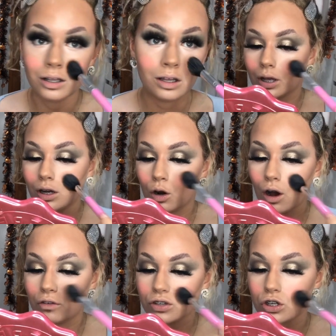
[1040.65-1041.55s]
and a lot of
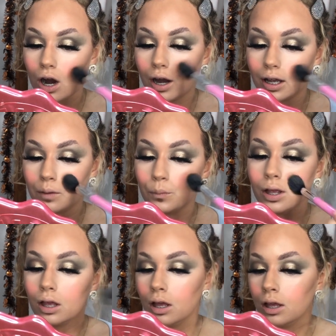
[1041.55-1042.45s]
the time
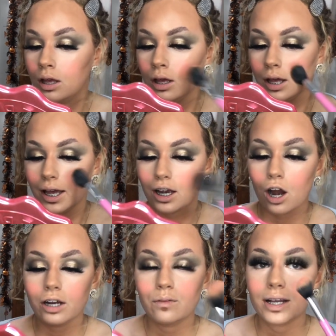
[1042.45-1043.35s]
it kind
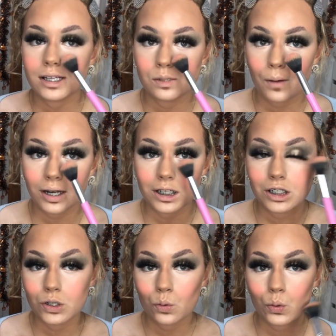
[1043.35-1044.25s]
of expands
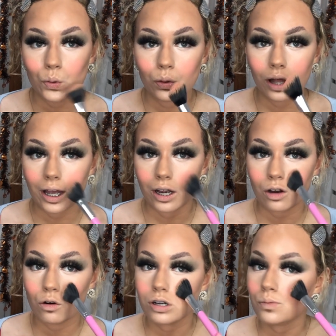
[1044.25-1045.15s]
all like
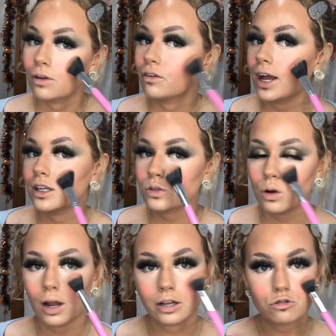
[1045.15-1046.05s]
across my face, not
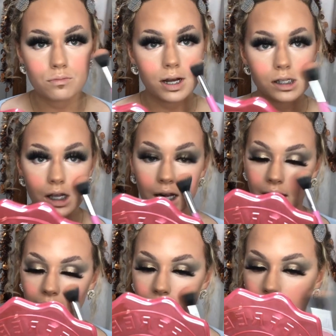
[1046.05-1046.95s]
like dramatically,